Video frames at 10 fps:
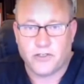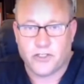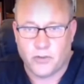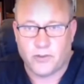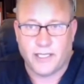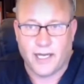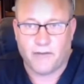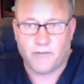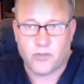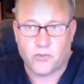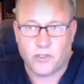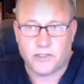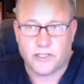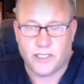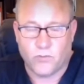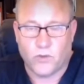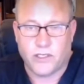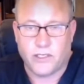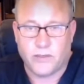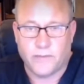You know what the average was in one
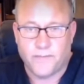year?